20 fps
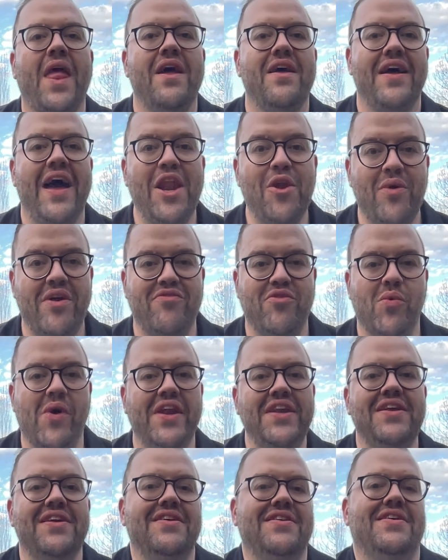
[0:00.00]
Hello,
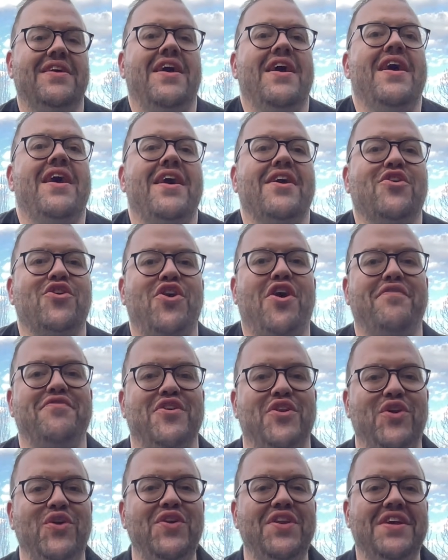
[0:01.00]
everyone. Good
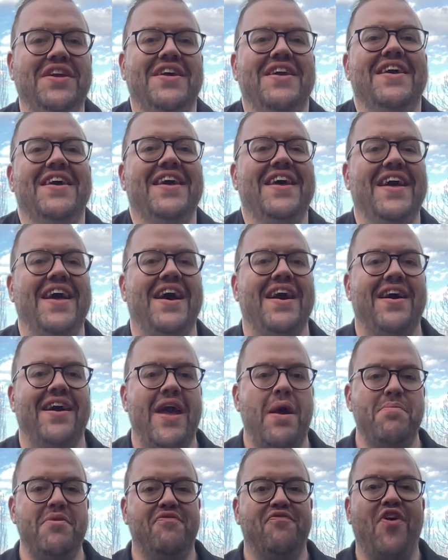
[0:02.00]
afternoon.
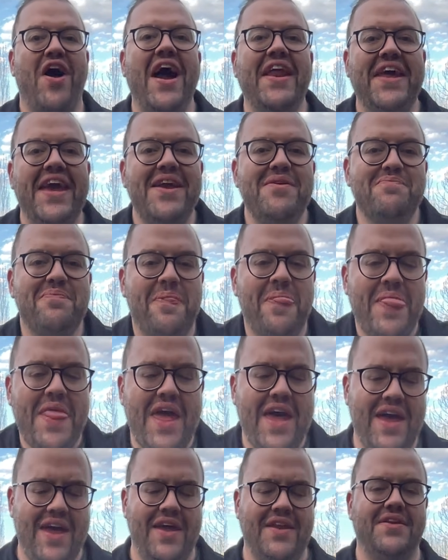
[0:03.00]
Happy Friday,
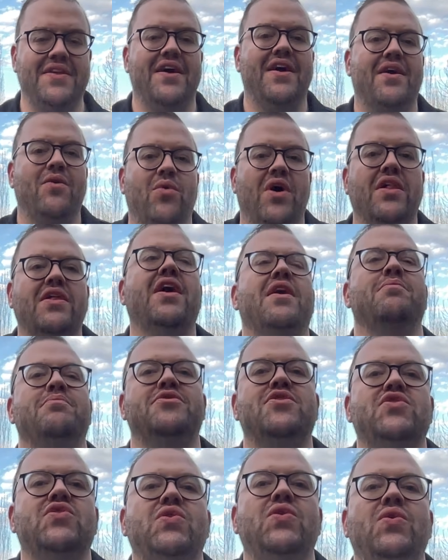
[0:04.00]
and welcome
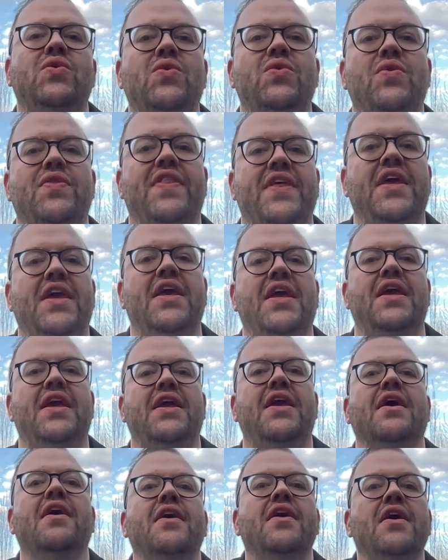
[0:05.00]
to
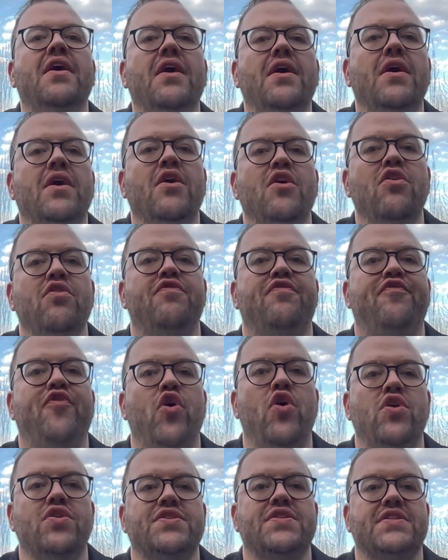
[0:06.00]
the
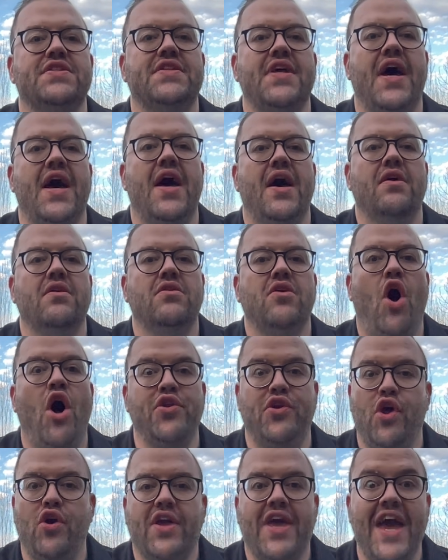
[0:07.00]
first
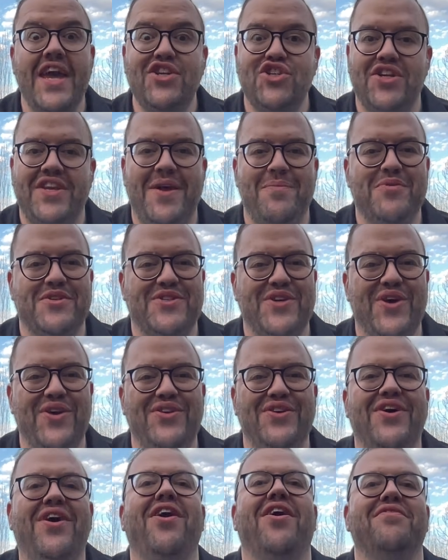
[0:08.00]
on location
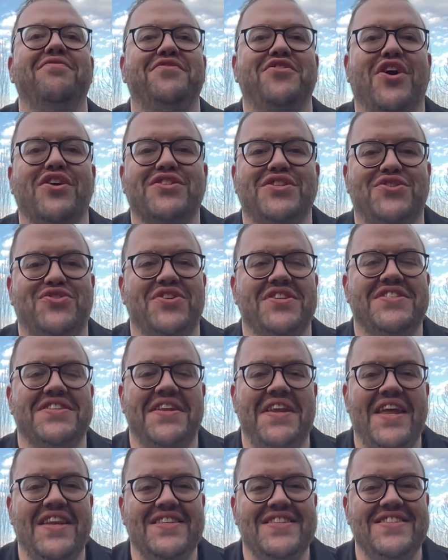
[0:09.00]
episode of Dr.
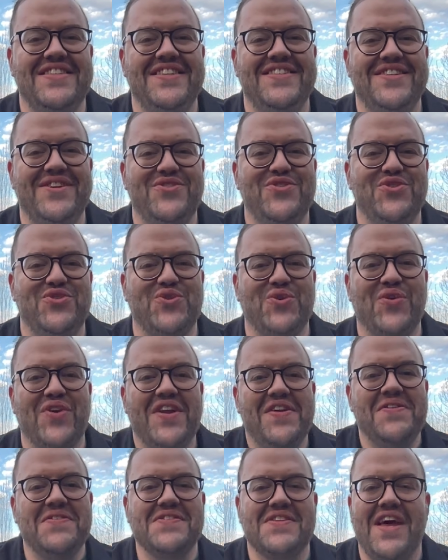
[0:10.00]
Tristan Anaesthesia
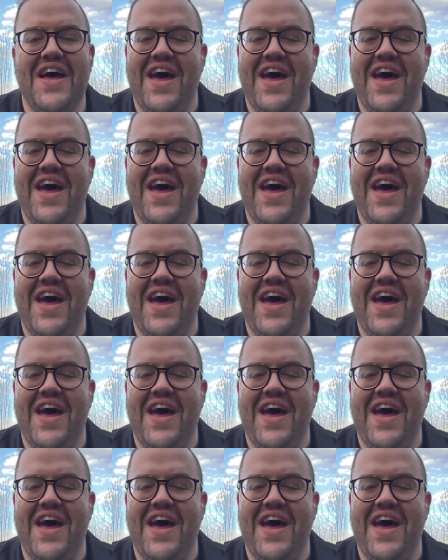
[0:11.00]
Tutorials.